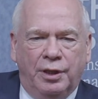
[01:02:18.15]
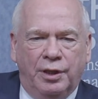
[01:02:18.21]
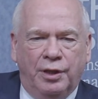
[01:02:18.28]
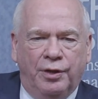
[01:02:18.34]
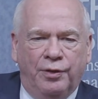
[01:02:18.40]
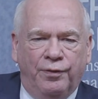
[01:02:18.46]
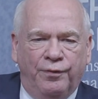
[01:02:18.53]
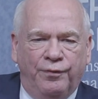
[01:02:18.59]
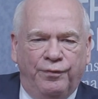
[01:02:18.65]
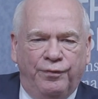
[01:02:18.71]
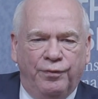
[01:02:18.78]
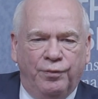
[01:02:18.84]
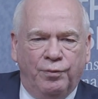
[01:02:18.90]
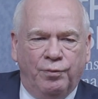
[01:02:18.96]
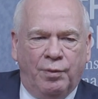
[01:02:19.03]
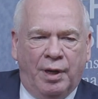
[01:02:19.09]
of
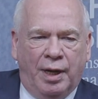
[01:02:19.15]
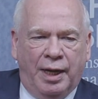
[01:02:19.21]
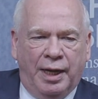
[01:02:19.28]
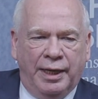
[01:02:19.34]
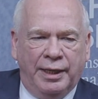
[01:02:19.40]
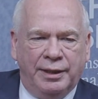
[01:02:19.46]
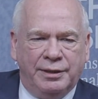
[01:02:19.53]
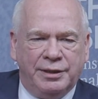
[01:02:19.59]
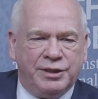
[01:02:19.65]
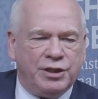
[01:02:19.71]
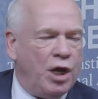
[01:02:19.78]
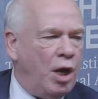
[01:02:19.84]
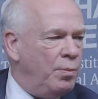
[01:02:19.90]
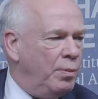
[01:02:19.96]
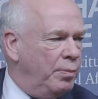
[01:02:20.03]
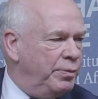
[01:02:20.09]
why
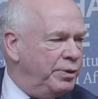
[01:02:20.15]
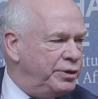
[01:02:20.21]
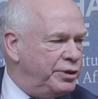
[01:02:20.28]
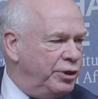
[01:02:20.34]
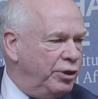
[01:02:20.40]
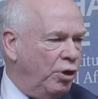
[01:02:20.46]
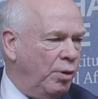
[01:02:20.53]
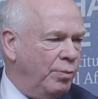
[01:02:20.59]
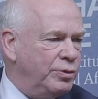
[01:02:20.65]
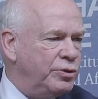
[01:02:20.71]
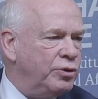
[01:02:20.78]
disarmament and arms